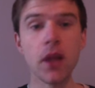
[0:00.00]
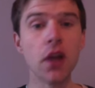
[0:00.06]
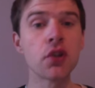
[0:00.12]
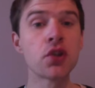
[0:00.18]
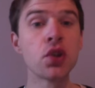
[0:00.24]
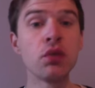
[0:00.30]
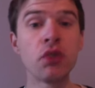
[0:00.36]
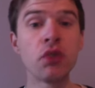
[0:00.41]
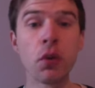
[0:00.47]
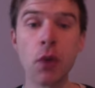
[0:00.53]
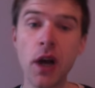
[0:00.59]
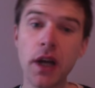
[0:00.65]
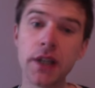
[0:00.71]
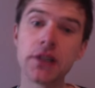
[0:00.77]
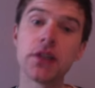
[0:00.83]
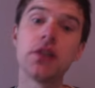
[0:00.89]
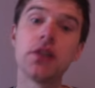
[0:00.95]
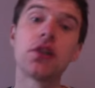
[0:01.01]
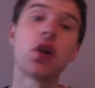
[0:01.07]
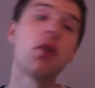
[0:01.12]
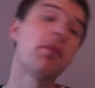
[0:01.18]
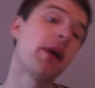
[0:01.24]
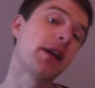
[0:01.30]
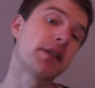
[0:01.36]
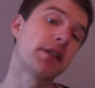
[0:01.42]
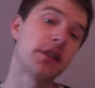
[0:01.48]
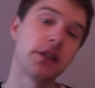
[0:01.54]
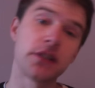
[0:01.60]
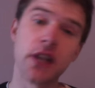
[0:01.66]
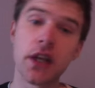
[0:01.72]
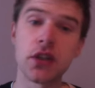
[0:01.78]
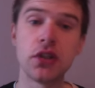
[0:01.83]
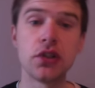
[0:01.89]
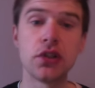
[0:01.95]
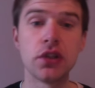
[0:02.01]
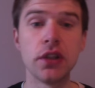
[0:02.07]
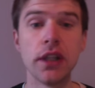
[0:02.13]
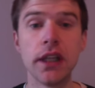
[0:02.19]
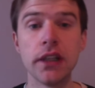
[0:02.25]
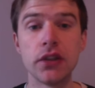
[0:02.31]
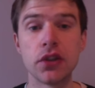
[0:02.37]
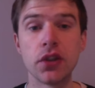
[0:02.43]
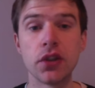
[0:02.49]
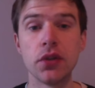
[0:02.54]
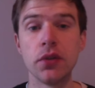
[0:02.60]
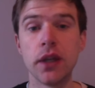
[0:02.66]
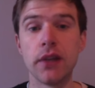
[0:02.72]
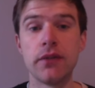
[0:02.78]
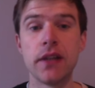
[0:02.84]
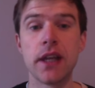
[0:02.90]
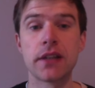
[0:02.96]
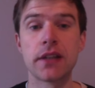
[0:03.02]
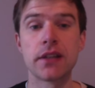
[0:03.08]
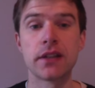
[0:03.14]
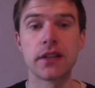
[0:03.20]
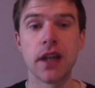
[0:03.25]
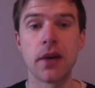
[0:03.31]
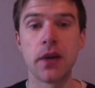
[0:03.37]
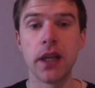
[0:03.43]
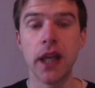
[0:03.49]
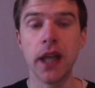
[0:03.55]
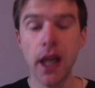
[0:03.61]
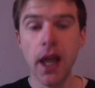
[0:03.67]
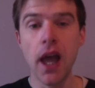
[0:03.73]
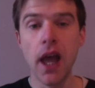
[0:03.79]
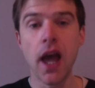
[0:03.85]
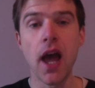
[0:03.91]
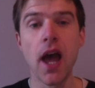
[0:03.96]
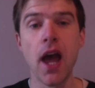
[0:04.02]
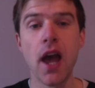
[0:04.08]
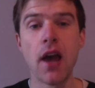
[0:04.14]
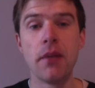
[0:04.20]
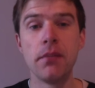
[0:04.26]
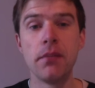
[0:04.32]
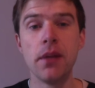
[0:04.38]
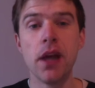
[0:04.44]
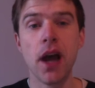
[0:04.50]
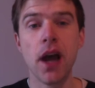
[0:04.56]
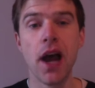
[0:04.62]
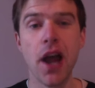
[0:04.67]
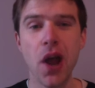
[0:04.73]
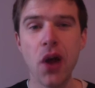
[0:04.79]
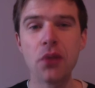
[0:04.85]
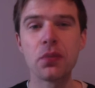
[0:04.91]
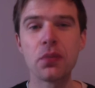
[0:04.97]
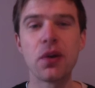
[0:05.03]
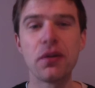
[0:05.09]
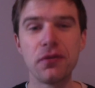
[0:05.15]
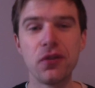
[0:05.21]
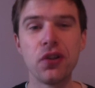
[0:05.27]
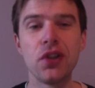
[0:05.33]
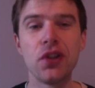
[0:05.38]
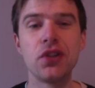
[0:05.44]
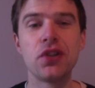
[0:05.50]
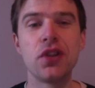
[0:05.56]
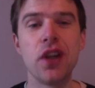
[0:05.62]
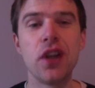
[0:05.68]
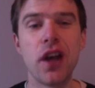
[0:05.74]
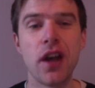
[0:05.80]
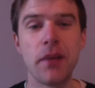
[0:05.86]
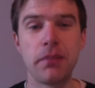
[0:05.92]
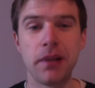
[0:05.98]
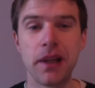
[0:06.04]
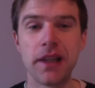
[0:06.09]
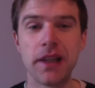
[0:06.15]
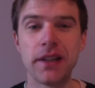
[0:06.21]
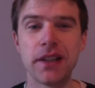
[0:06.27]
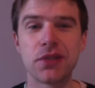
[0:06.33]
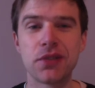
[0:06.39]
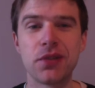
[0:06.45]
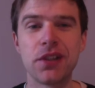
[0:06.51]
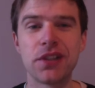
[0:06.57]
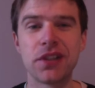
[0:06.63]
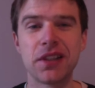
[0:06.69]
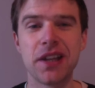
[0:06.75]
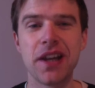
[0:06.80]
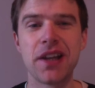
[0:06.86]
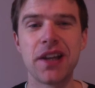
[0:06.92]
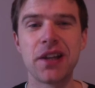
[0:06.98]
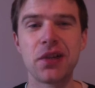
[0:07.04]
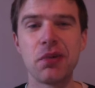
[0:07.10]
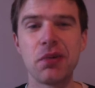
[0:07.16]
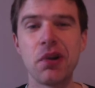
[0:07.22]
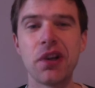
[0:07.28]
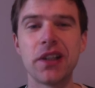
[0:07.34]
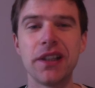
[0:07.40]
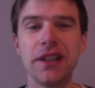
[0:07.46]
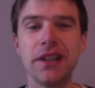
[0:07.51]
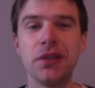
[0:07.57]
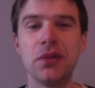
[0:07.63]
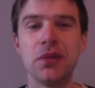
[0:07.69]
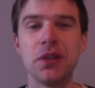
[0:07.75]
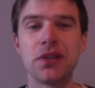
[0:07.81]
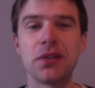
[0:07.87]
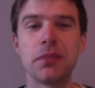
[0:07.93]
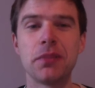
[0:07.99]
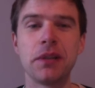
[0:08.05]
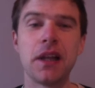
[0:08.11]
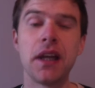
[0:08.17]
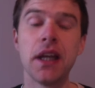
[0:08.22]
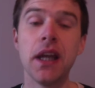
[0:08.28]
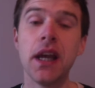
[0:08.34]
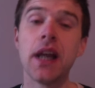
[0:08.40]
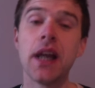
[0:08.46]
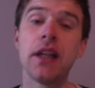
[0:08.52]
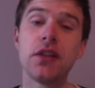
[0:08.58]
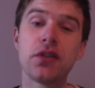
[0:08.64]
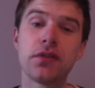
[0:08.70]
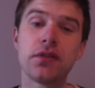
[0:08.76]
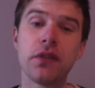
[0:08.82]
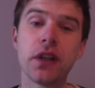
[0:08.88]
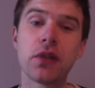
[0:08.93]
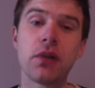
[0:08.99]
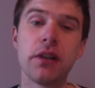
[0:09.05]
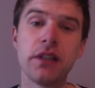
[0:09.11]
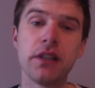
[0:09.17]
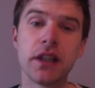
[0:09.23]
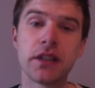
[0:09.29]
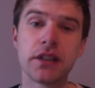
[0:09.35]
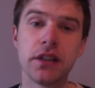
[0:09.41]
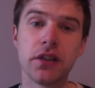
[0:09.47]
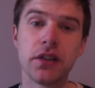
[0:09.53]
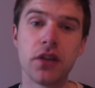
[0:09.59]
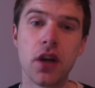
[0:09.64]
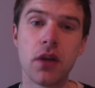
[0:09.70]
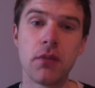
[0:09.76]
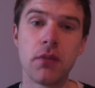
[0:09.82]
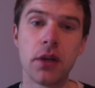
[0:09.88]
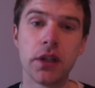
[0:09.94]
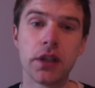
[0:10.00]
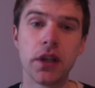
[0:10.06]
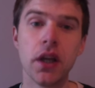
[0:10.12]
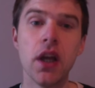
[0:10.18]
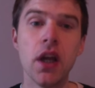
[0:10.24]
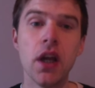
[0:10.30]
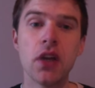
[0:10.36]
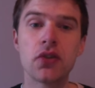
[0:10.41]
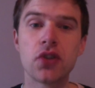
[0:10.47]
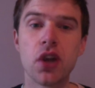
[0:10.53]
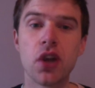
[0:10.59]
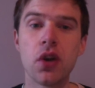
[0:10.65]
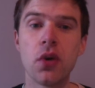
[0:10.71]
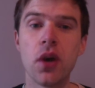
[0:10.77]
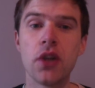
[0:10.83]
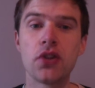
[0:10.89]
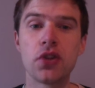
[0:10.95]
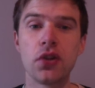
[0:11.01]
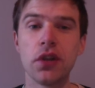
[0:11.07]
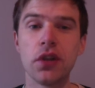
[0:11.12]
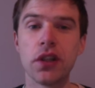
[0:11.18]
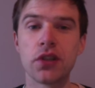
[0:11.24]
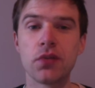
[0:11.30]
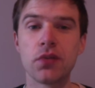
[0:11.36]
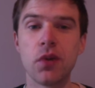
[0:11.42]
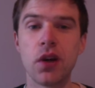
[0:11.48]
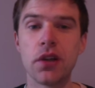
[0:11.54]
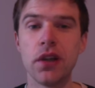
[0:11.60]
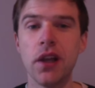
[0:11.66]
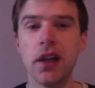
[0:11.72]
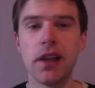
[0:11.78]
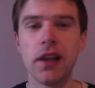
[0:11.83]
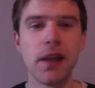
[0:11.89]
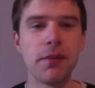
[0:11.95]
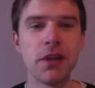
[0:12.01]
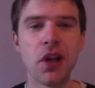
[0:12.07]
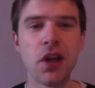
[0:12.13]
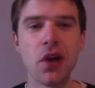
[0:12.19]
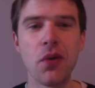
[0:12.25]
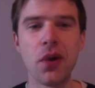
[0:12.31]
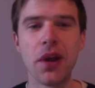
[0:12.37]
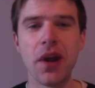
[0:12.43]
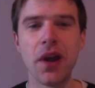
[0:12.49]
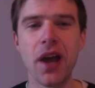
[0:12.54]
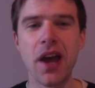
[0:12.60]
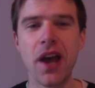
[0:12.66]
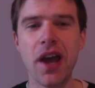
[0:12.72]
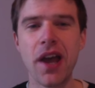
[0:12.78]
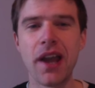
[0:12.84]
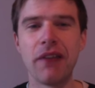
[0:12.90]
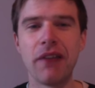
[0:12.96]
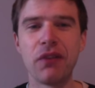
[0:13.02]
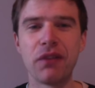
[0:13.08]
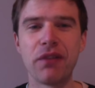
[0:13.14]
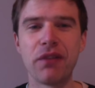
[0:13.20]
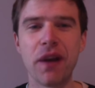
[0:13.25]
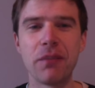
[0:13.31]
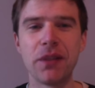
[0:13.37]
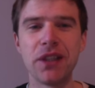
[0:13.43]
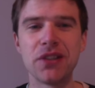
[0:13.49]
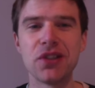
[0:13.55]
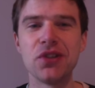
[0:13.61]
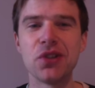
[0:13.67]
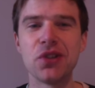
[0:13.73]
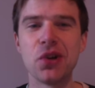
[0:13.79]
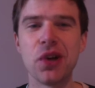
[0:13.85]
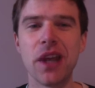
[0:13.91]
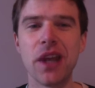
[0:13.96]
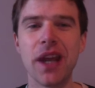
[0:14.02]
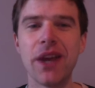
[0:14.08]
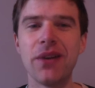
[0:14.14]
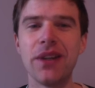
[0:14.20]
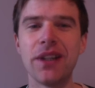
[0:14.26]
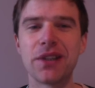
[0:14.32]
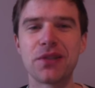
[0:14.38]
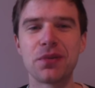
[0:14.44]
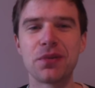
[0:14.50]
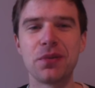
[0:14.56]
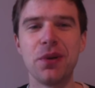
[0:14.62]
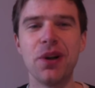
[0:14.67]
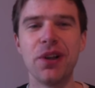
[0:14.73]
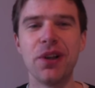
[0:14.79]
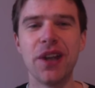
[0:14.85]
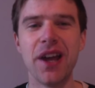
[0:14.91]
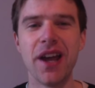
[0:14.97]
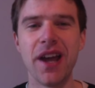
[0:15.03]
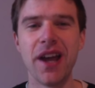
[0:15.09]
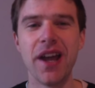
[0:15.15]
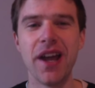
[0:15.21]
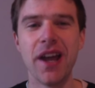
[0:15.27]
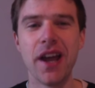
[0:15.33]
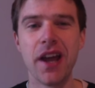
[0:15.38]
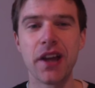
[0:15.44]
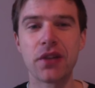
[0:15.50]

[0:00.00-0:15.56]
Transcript: Do rewind and go back to the sections you need to if necessary. I hope you have fun in playing this one. It's a kind of quirky little one to play, and it does fit quite nicely on the harmonica. So enjoy this one. Let me know if your families enjoy hearing this one at